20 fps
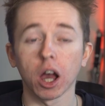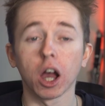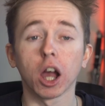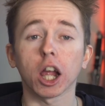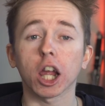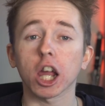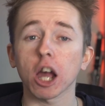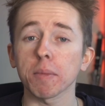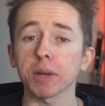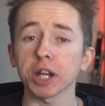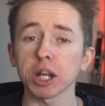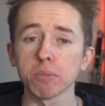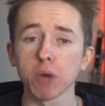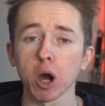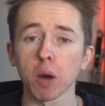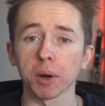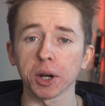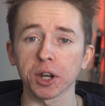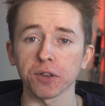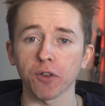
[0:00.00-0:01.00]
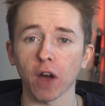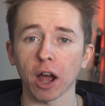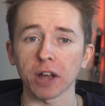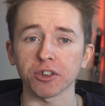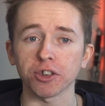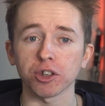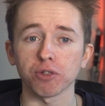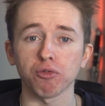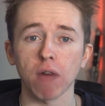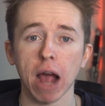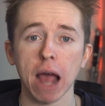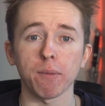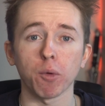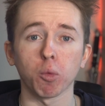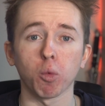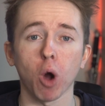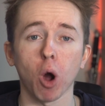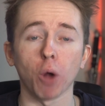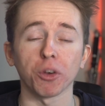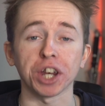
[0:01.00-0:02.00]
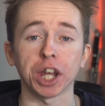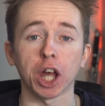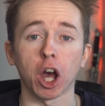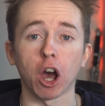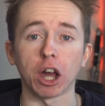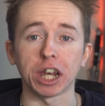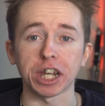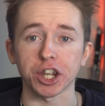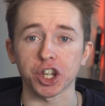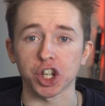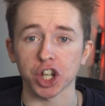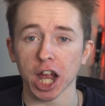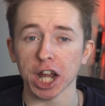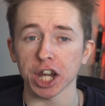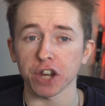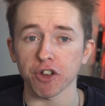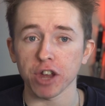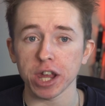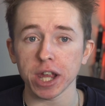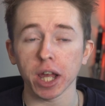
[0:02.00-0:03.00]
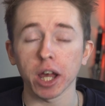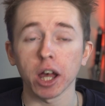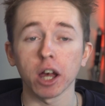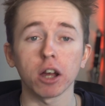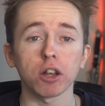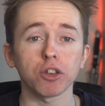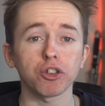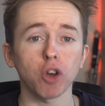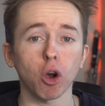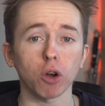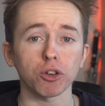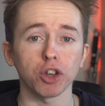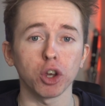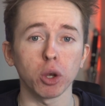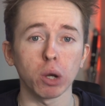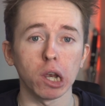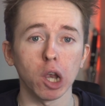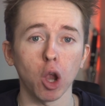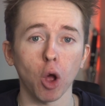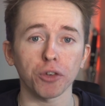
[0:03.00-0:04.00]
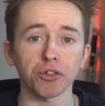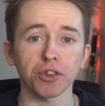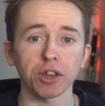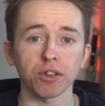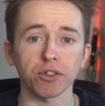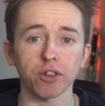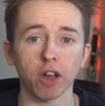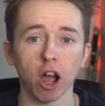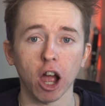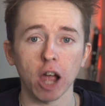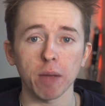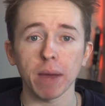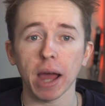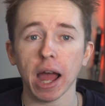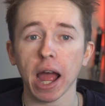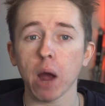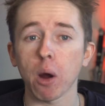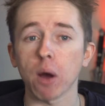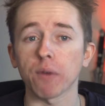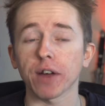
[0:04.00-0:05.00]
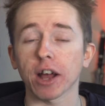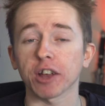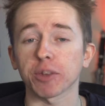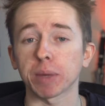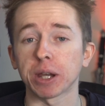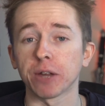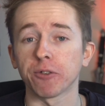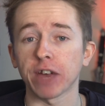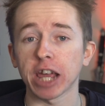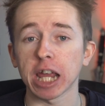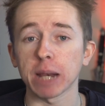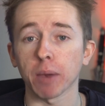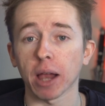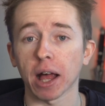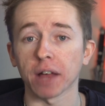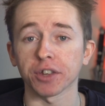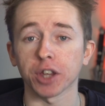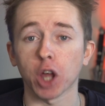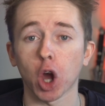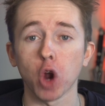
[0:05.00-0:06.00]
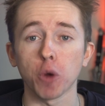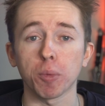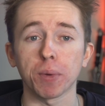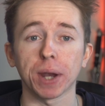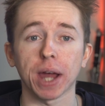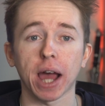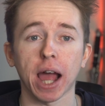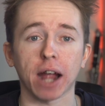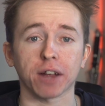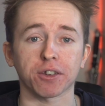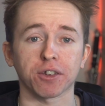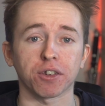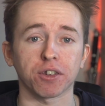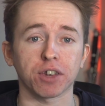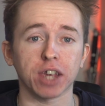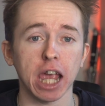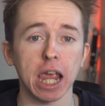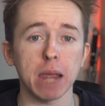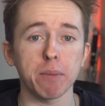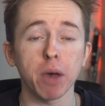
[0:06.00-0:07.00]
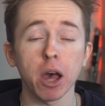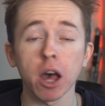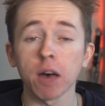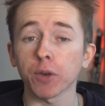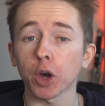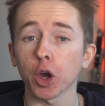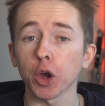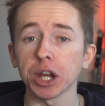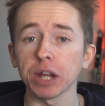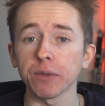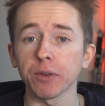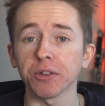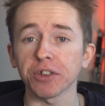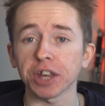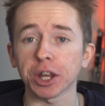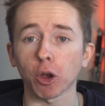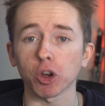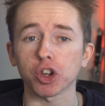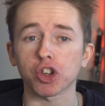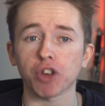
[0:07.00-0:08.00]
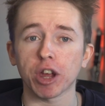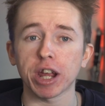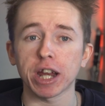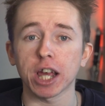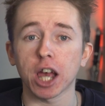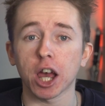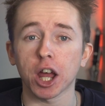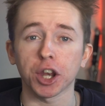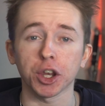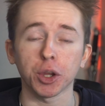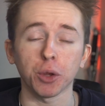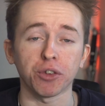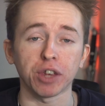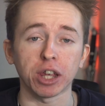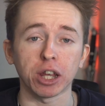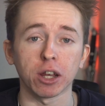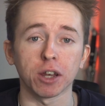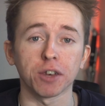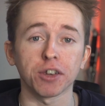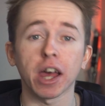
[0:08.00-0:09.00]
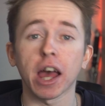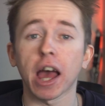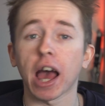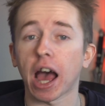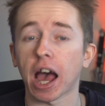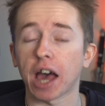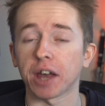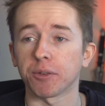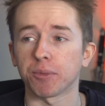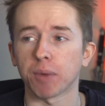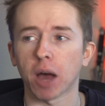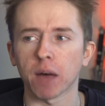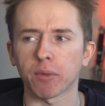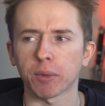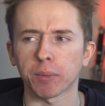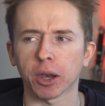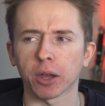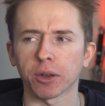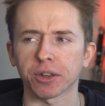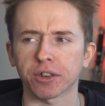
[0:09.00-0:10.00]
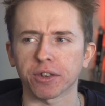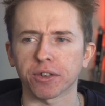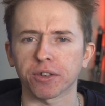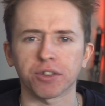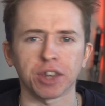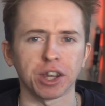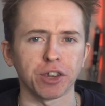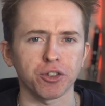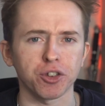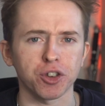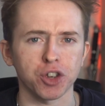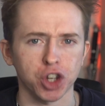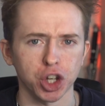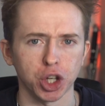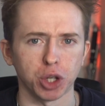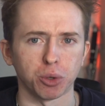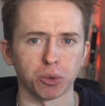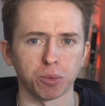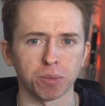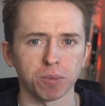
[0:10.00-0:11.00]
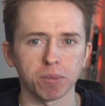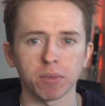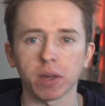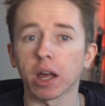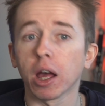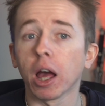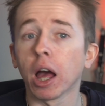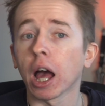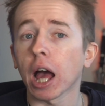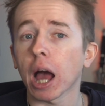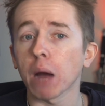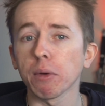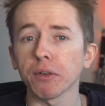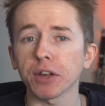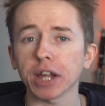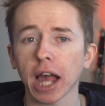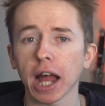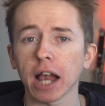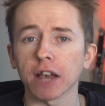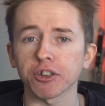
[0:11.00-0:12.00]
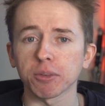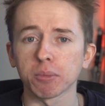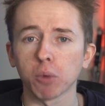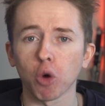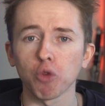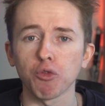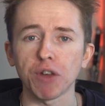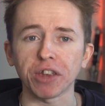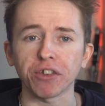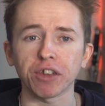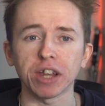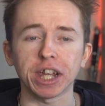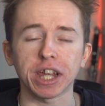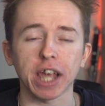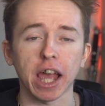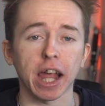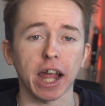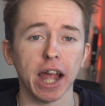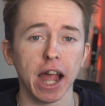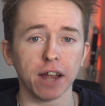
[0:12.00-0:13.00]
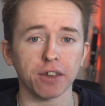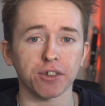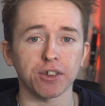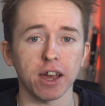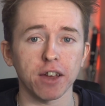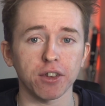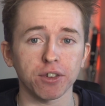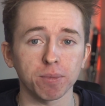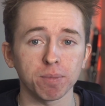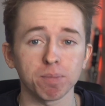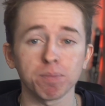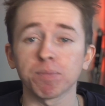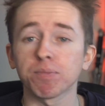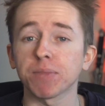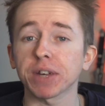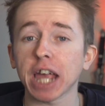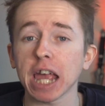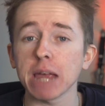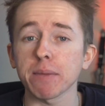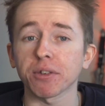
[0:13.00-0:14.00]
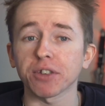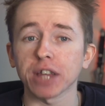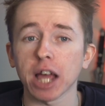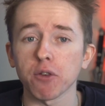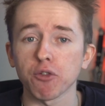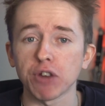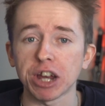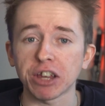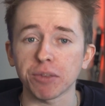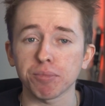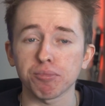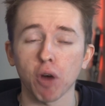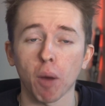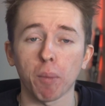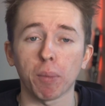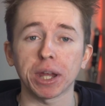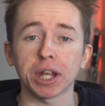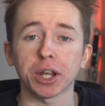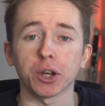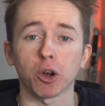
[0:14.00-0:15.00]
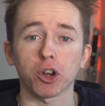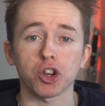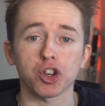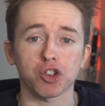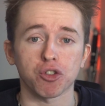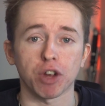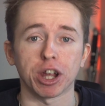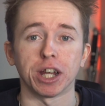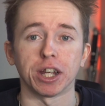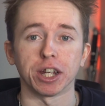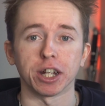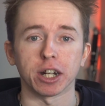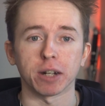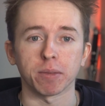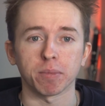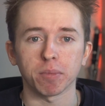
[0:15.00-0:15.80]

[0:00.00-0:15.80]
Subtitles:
Coming to mobile devices around the world in early January, Doctor Who Lost in Time, however, has been available as an open access game for Whonians in Australia, New Zealand and other places since June. And with Canada more recently getting access, the game is now released properly in Australia.